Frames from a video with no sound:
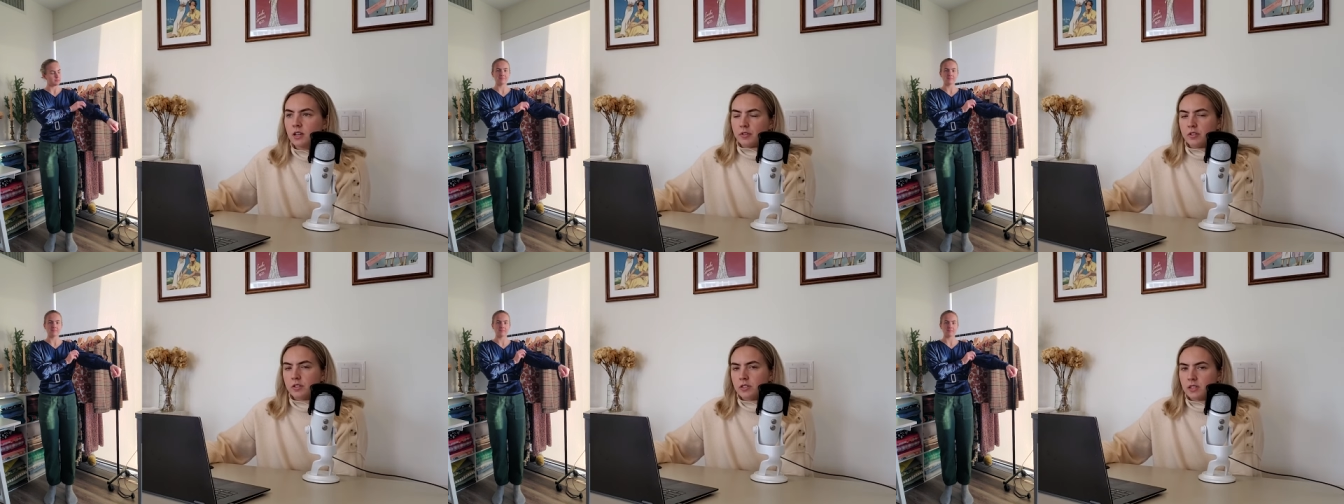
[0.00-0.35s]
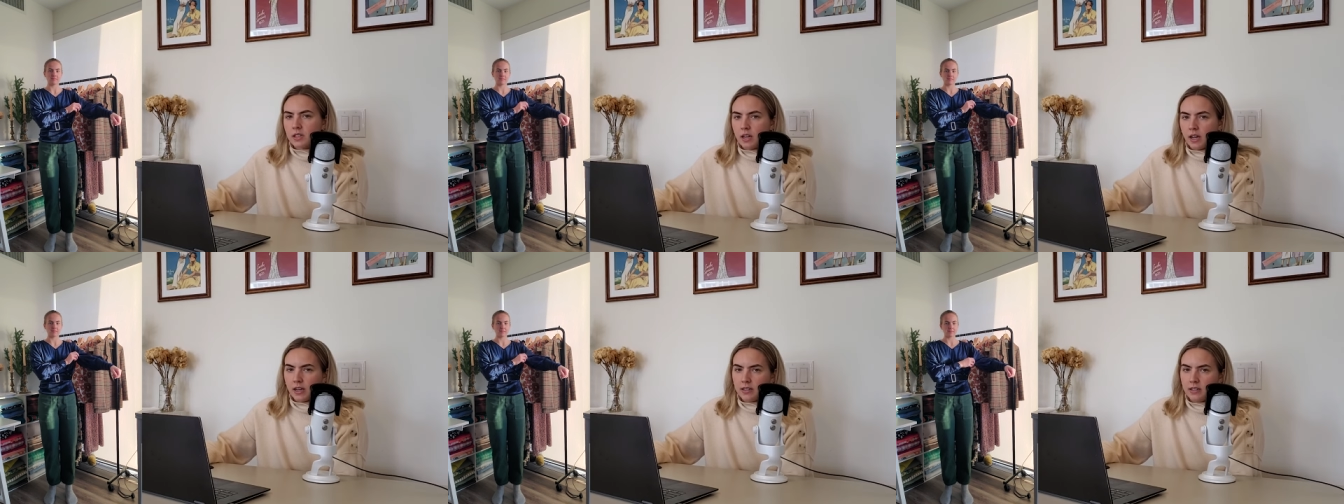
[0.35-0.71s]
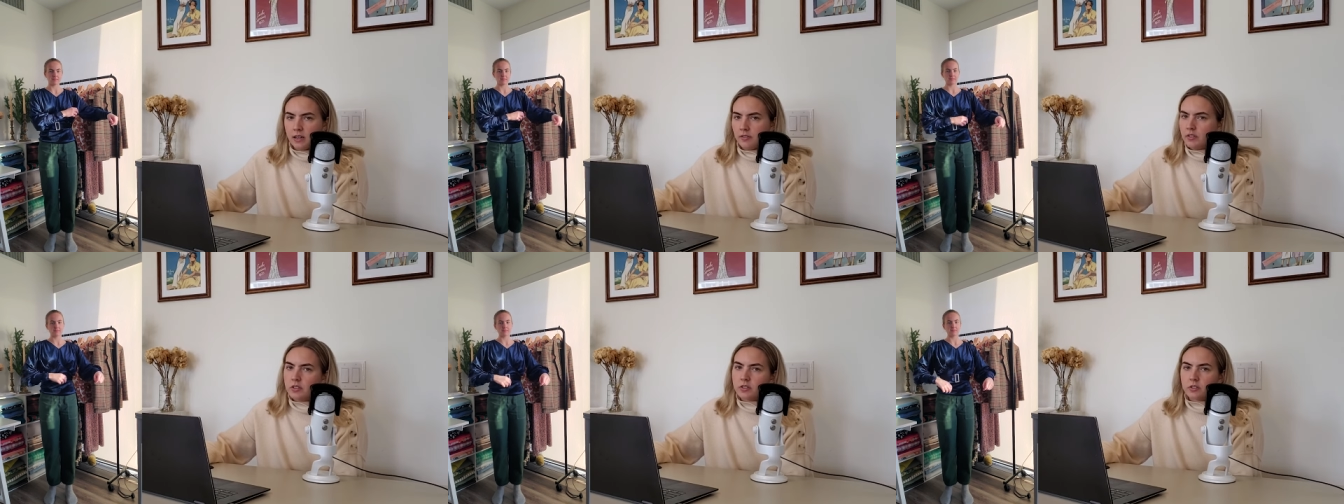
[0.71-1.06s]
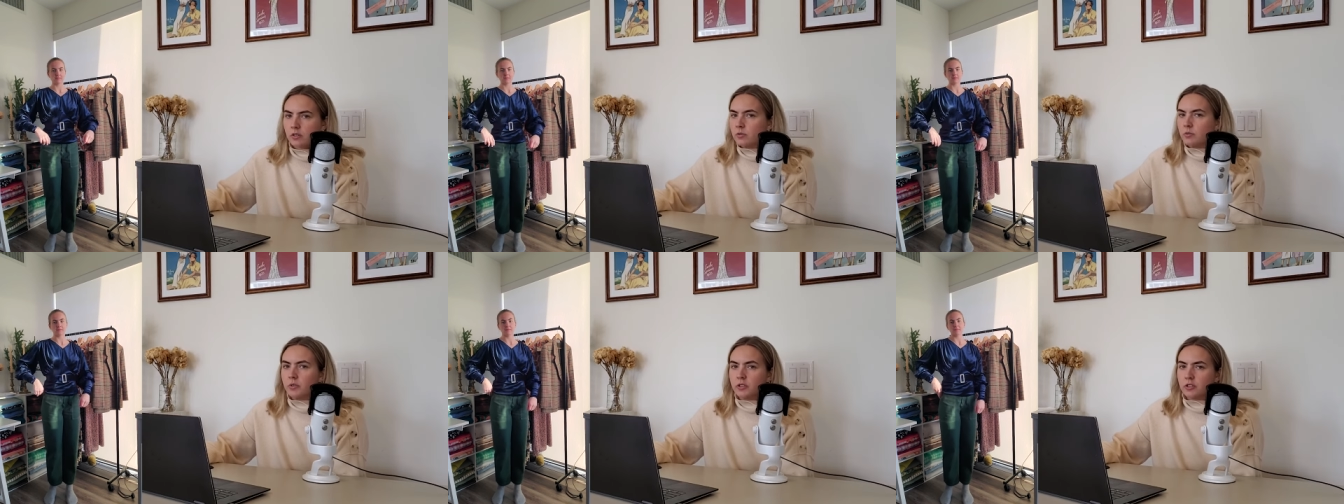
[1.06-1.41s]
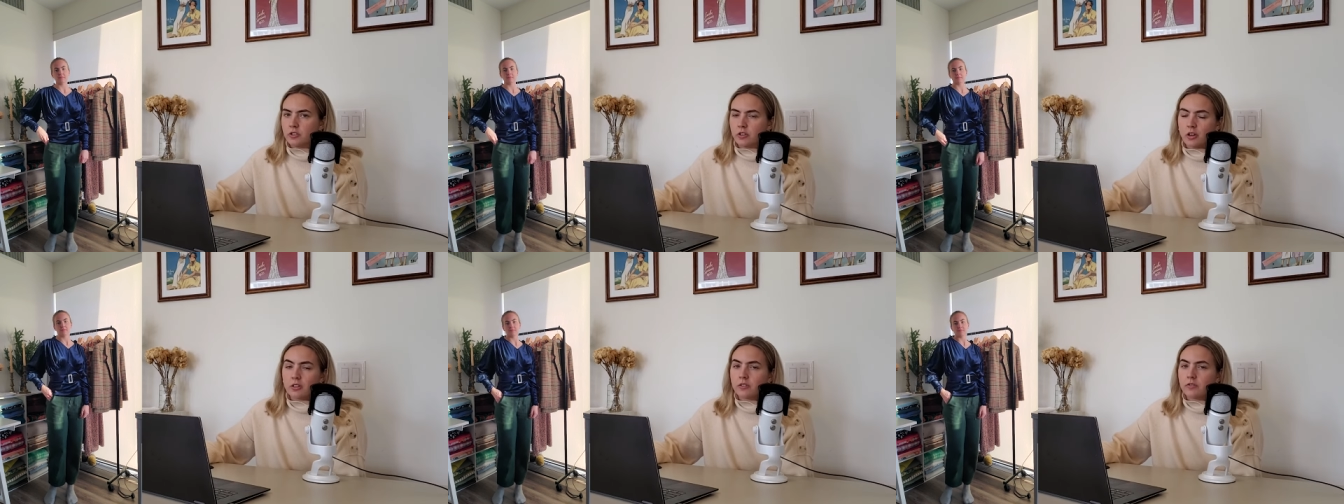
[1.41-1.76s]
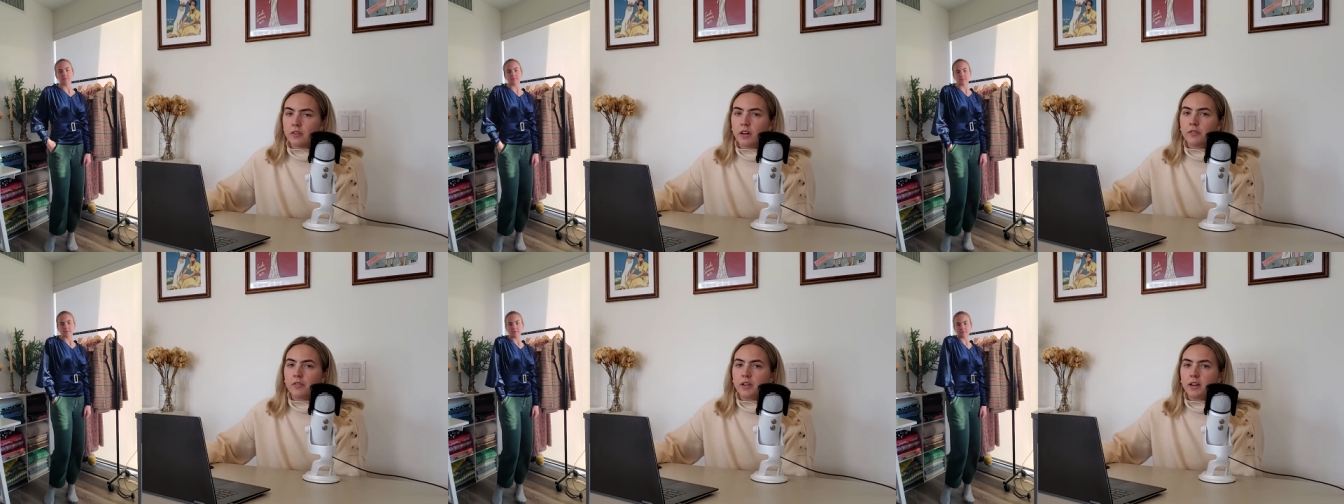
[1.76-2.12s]
Firstly, I'd never sewn with stretch
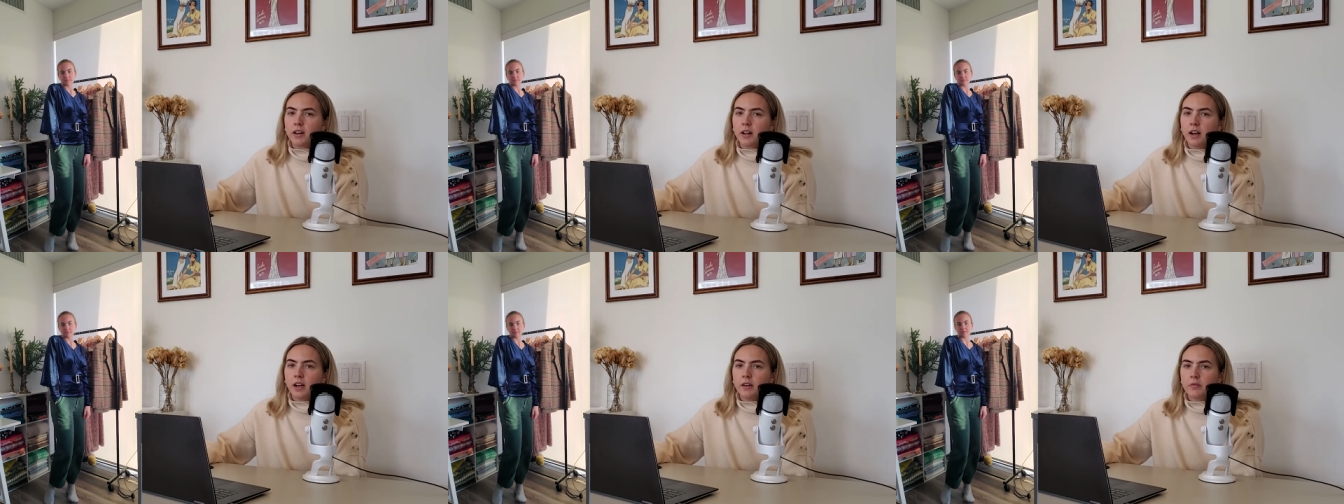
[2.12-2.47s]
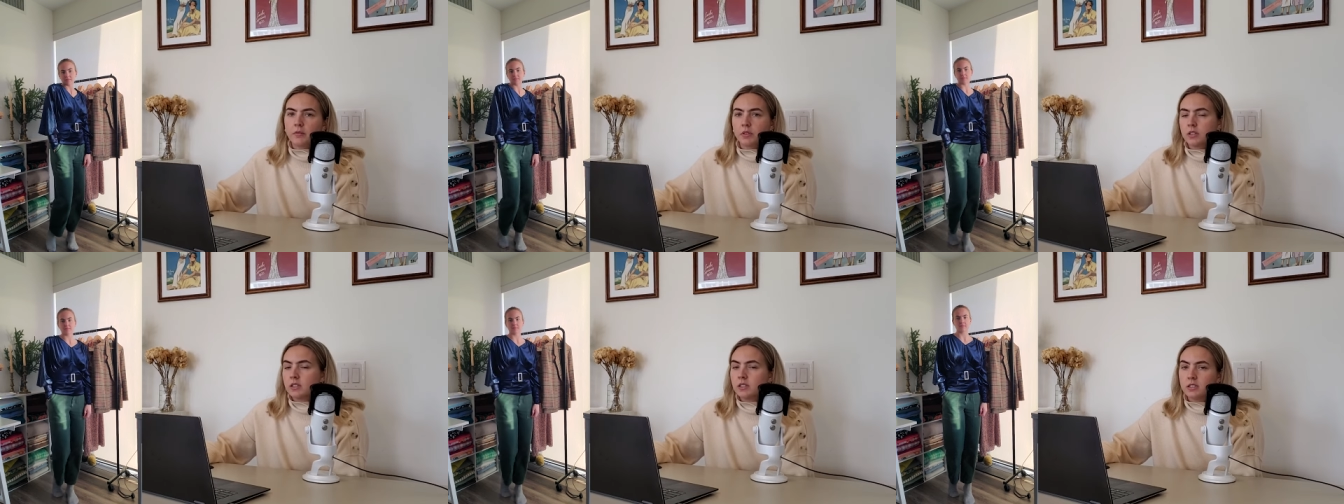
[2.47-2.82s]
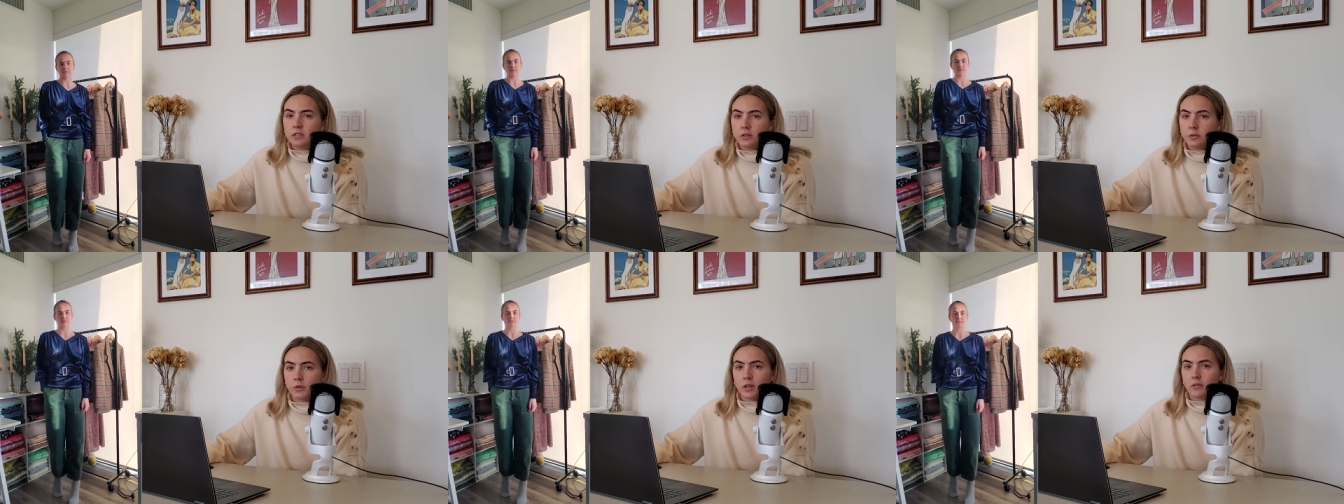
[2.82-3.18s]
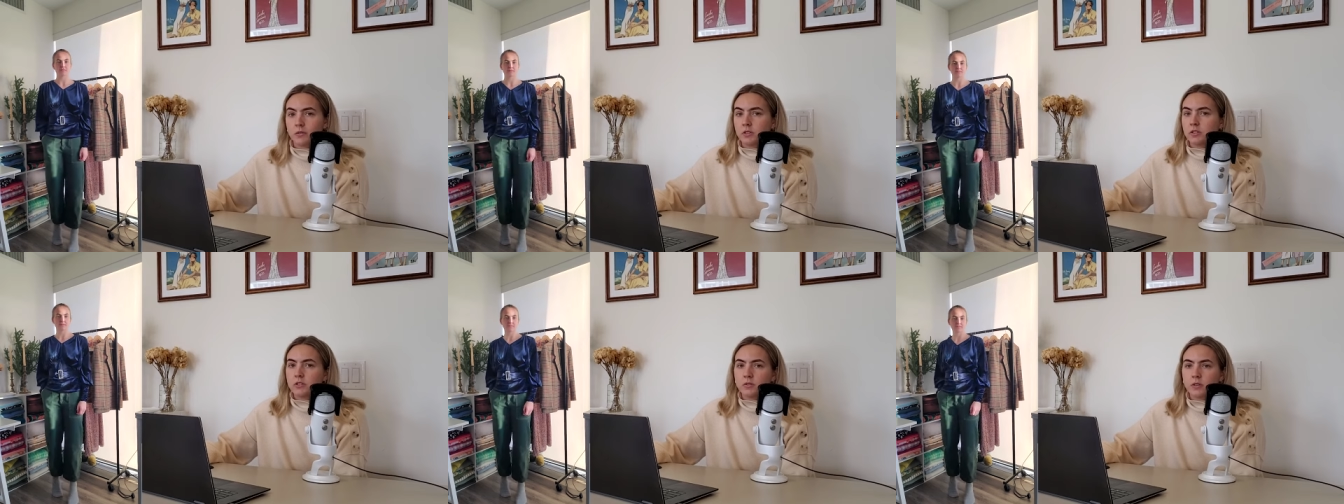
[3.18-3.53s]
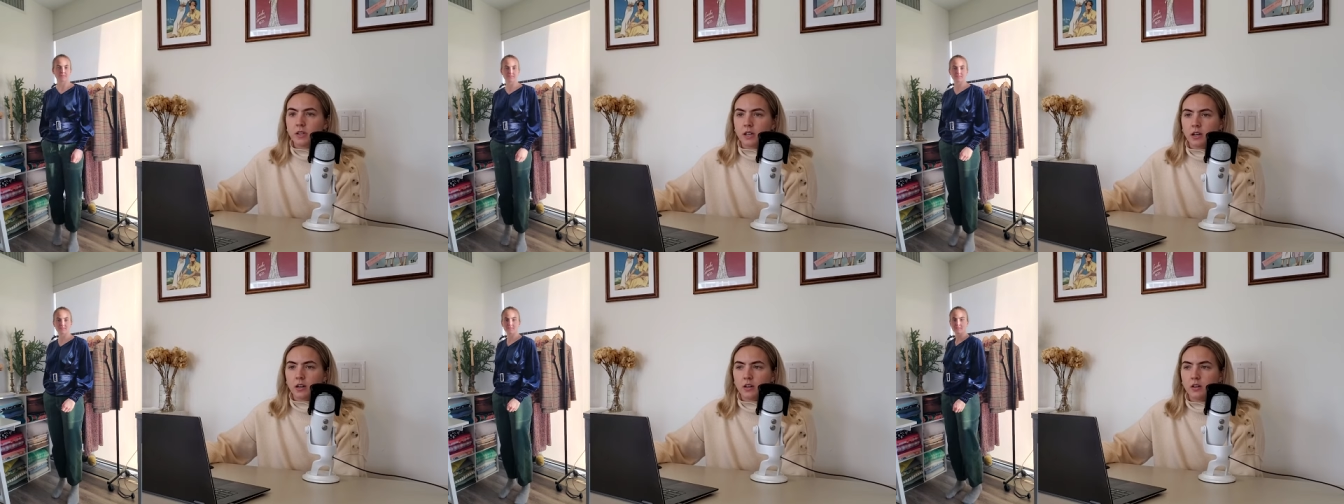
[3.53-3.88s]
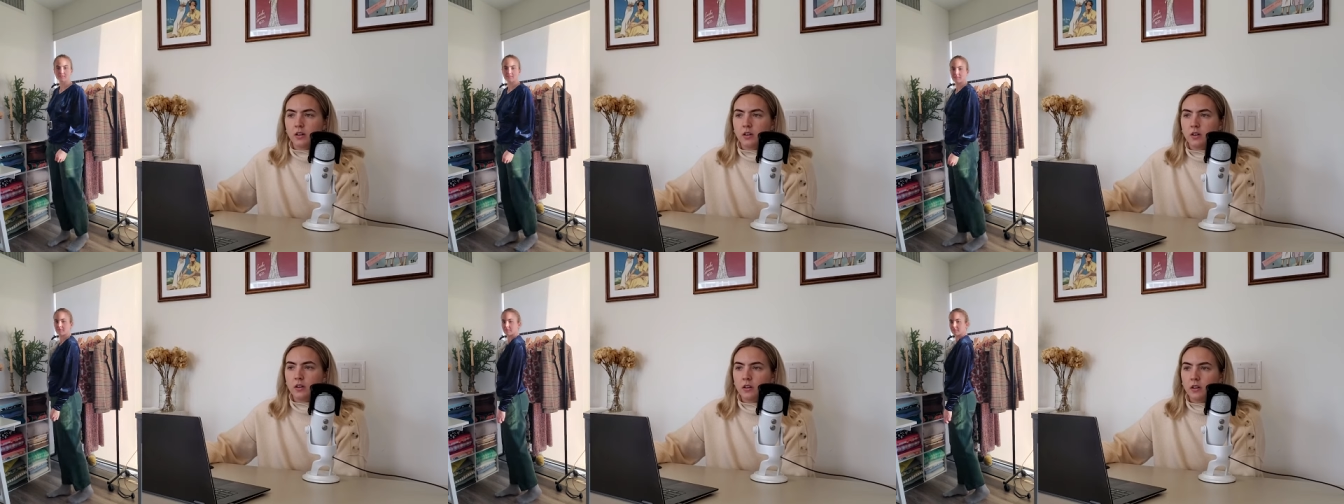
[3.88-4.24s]
velvet. I really didn't know what I was doing at
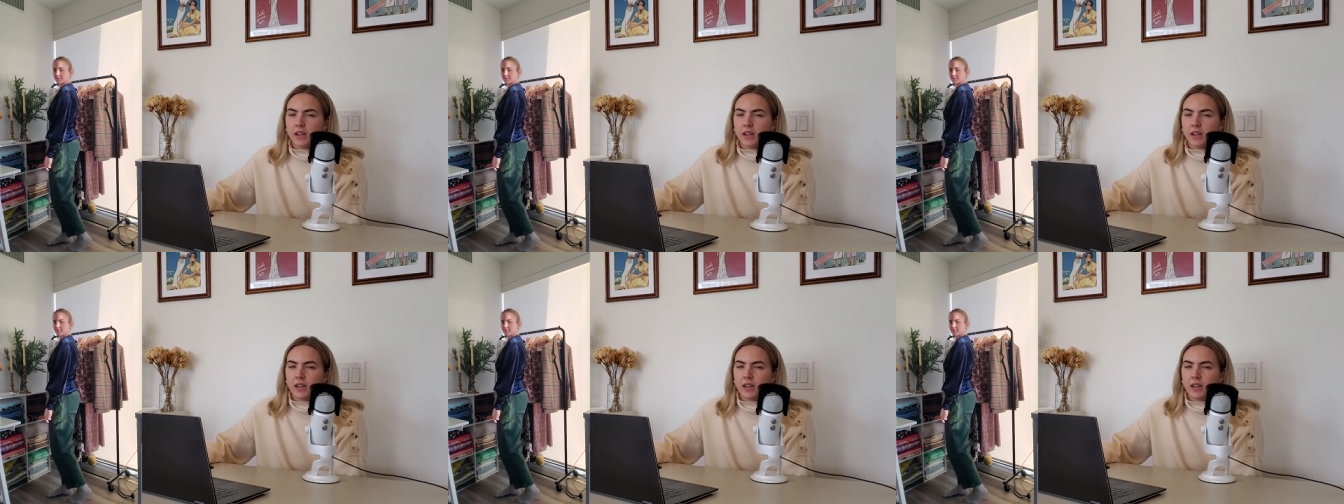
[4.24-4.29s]
all.